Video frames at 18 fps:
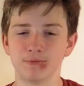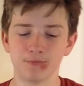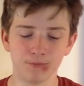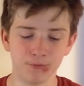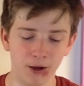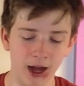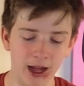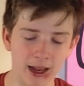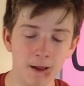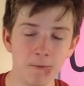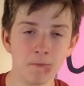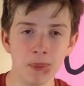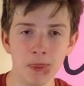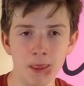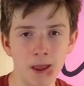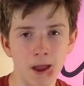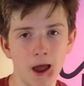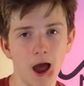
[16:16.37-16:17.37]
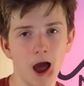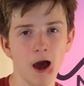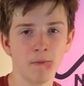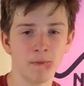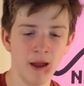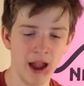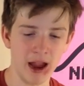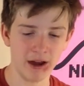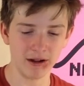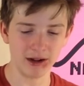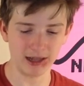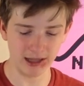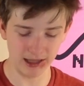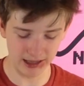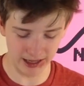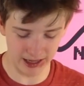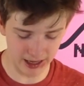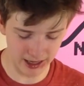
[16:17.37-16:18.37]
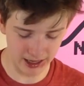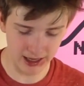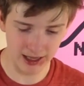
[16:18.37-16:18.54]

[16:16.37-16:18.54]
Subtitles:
But apparently,